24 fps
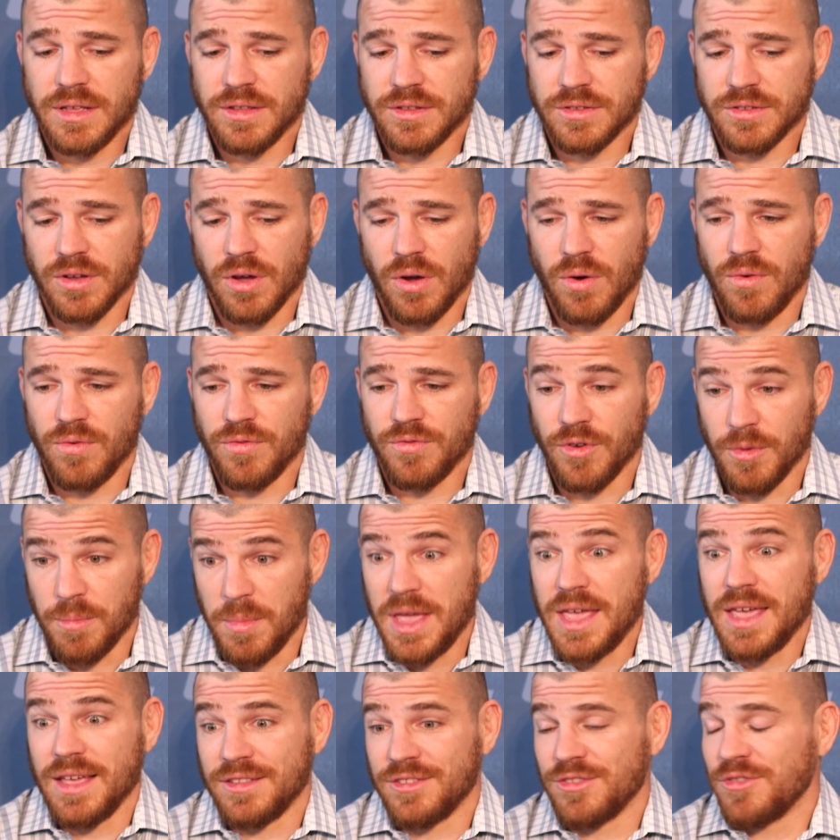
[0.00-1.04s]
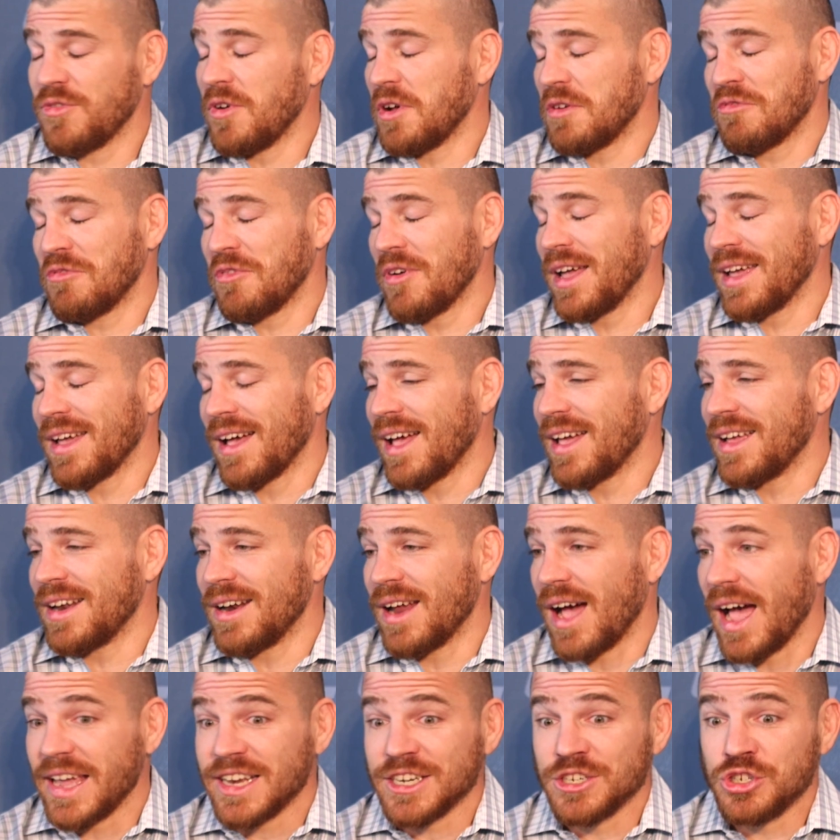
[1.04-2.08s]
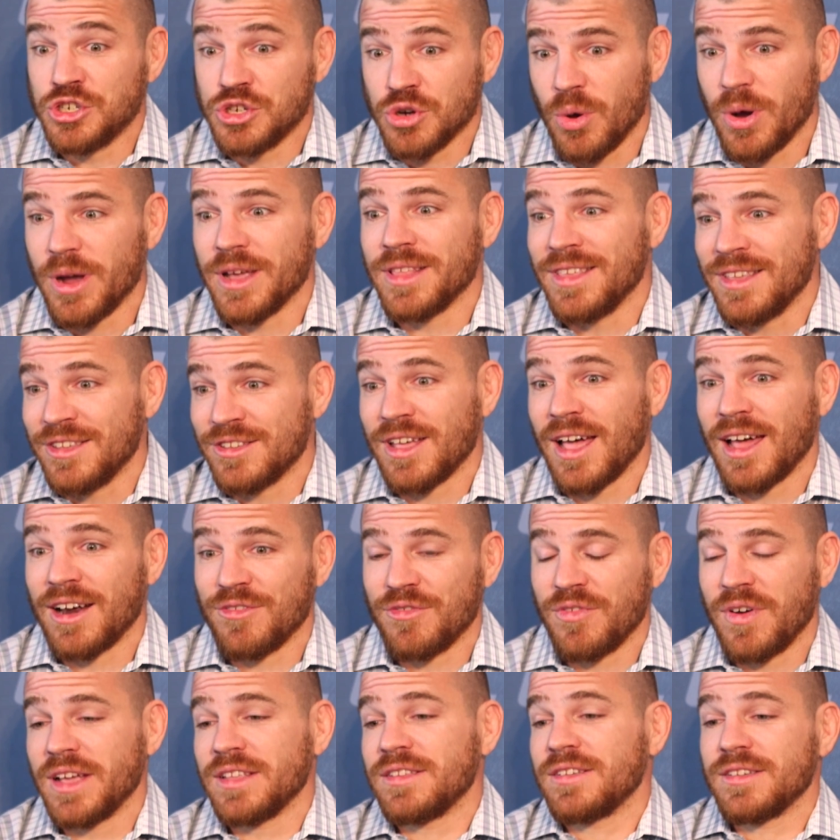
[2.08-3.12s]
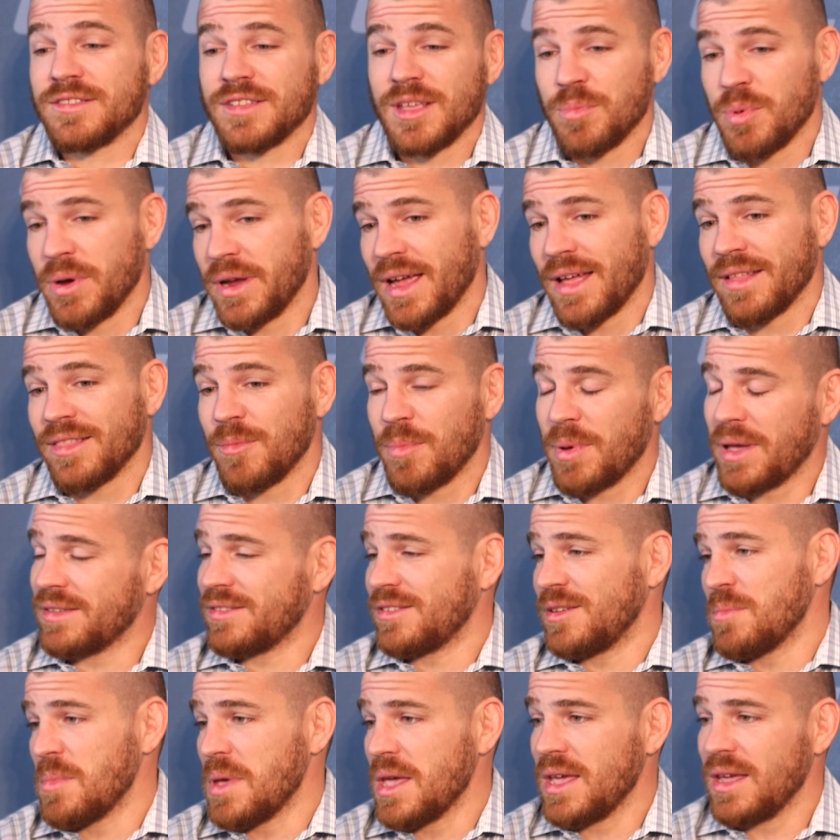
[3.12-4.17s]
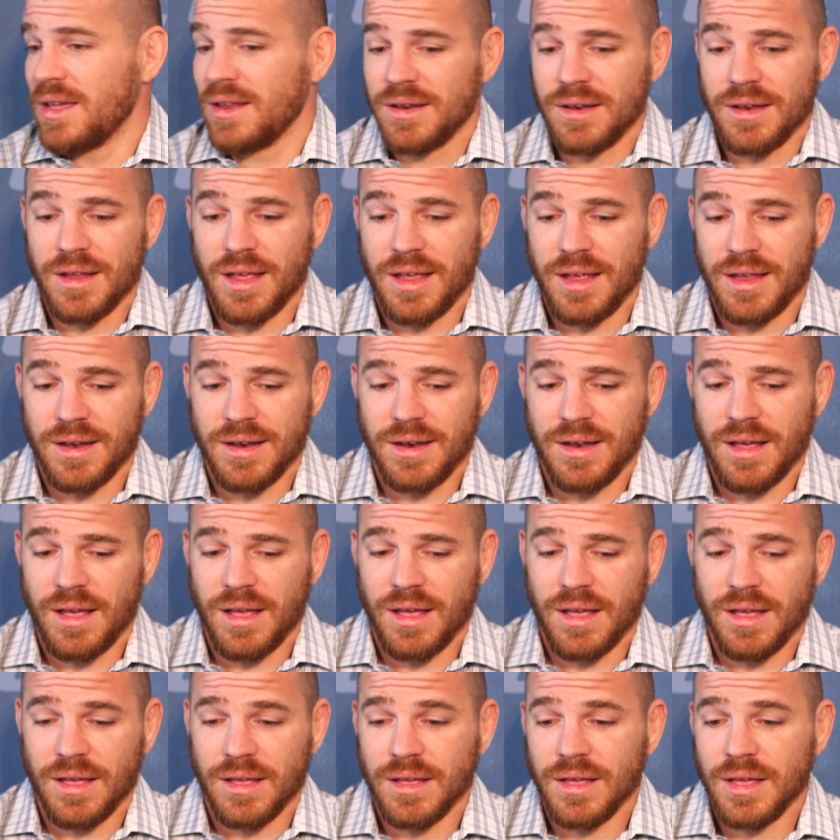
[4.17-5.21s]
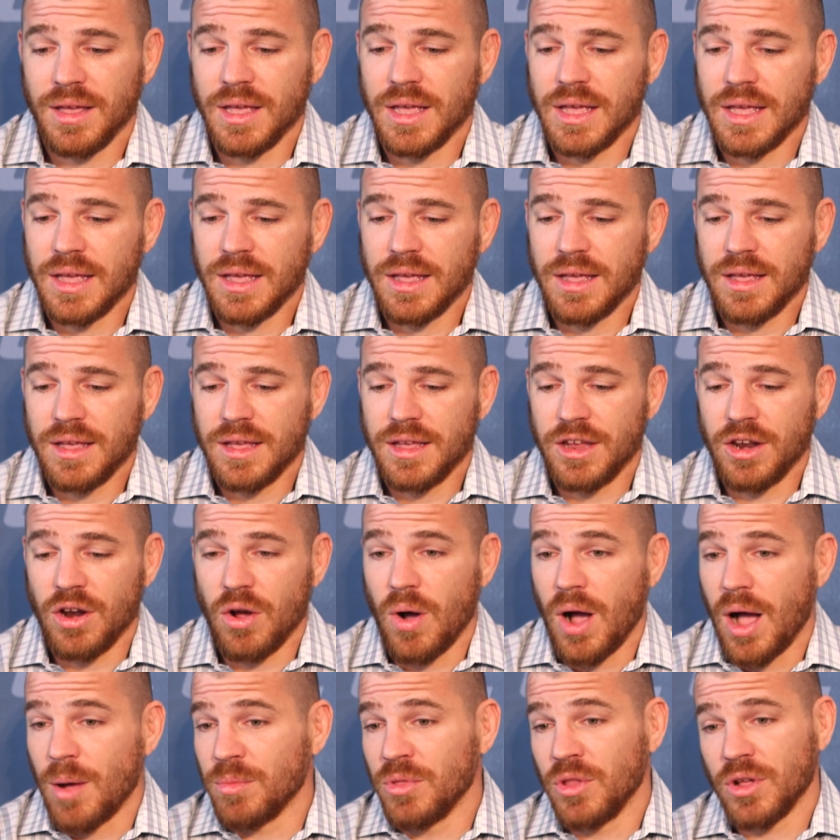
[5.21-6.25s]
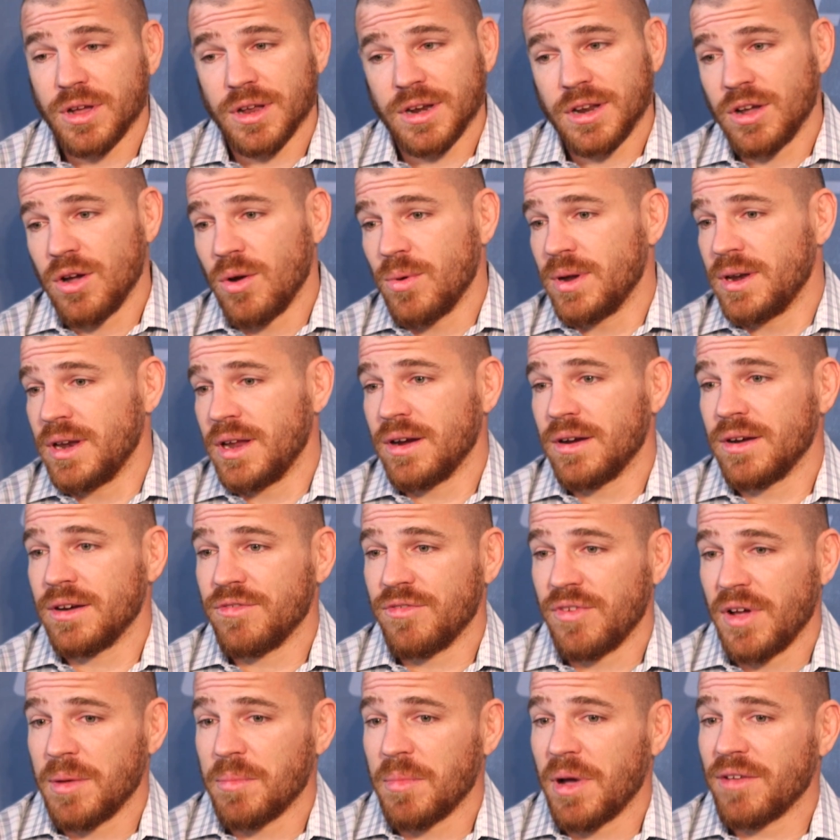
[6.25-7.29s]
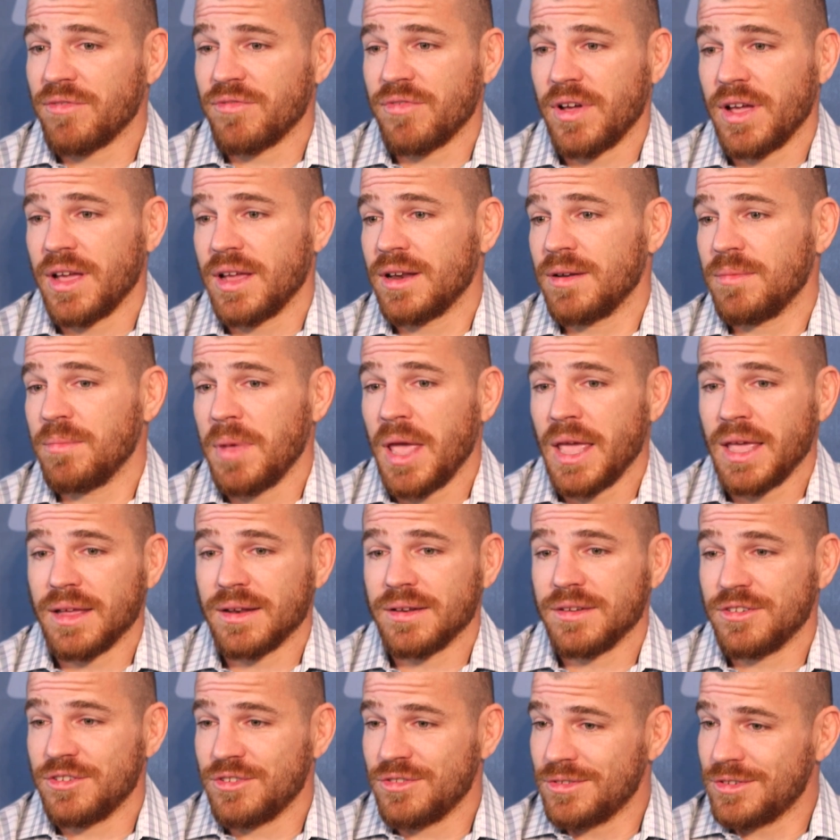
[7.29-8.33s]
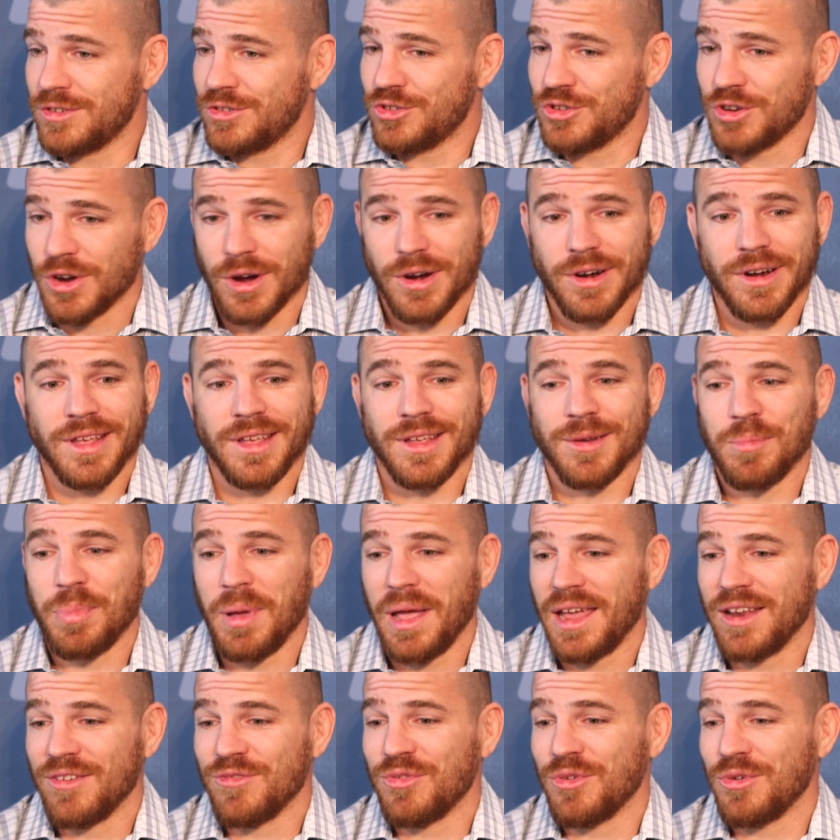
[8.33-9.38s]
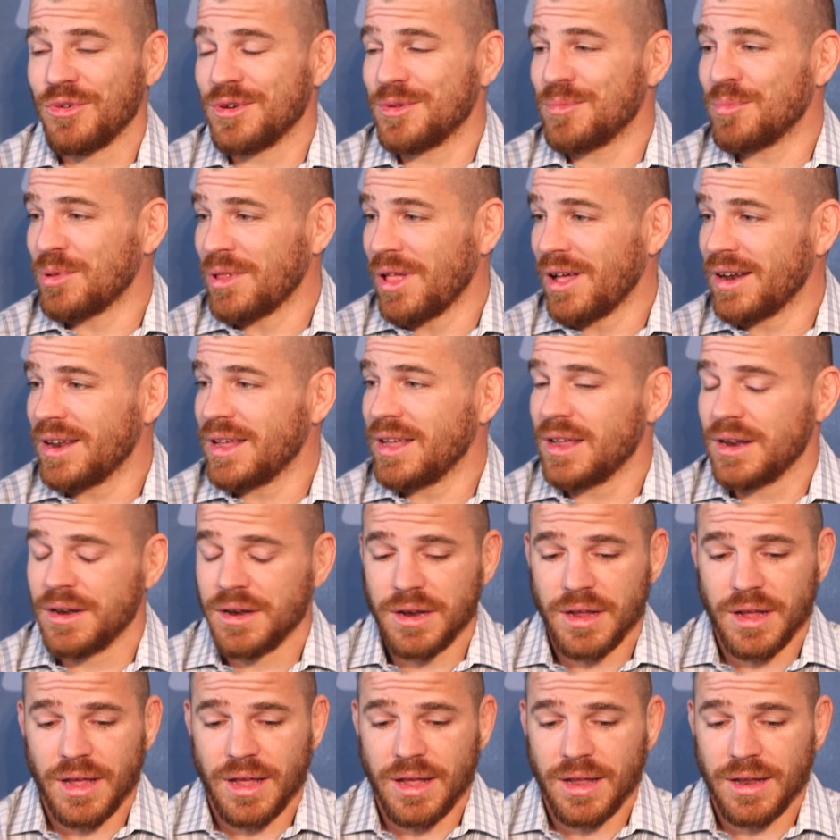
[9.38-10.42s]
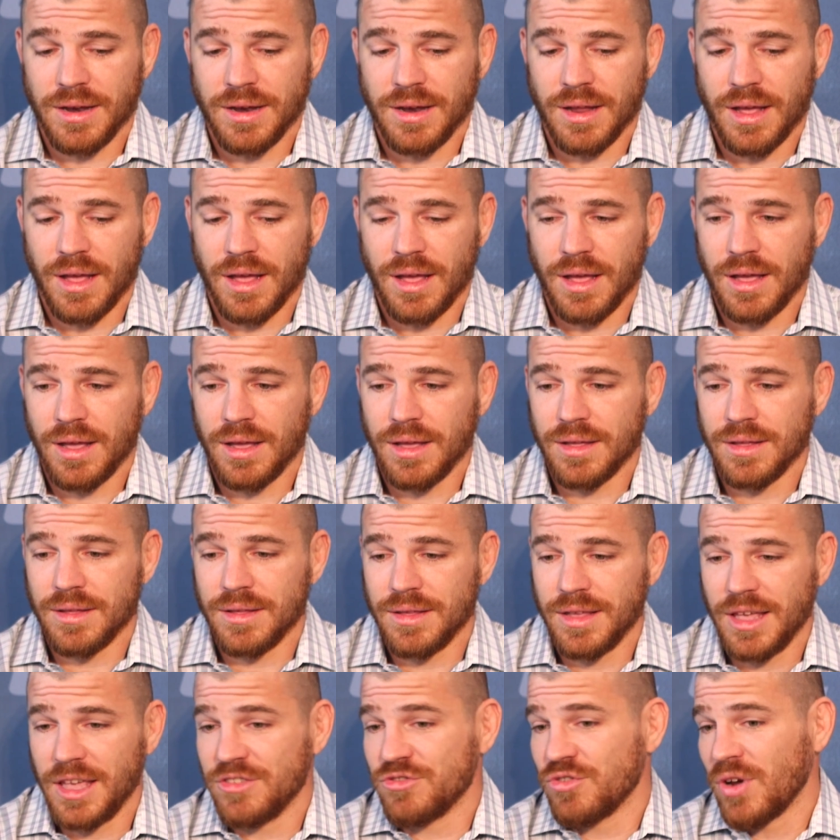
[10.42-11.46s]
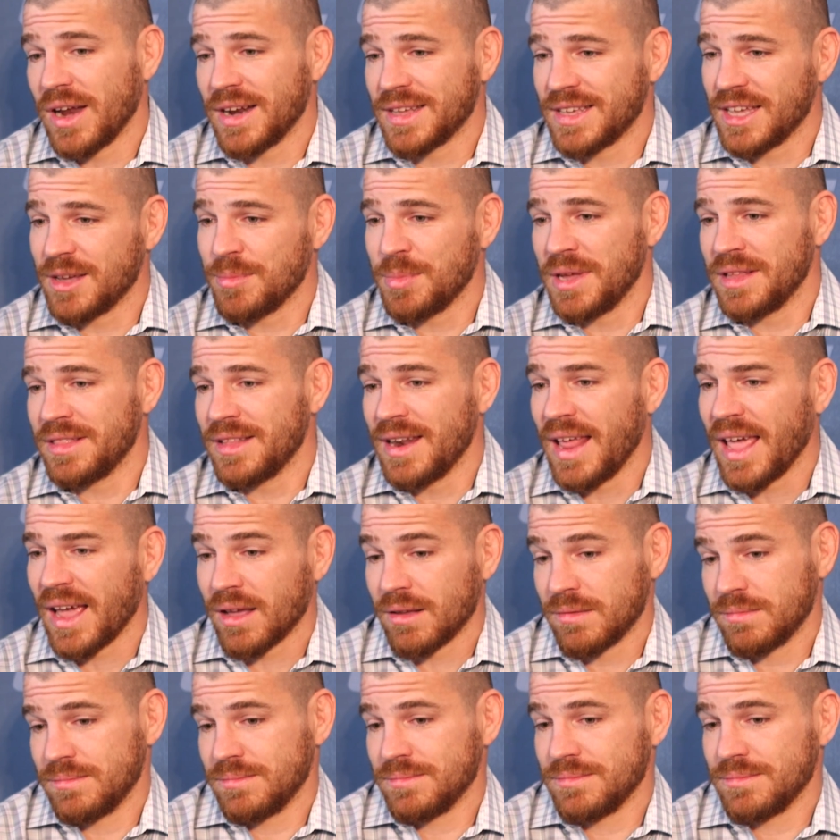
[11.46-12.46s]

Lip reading: So for me, it's a fun fight. I enjoy these kind of fights because they bring out the best in me. You know, I'm looking to go in there and fight my fight and make it dirty and painful and bloody. He's trying to kick me in the neck.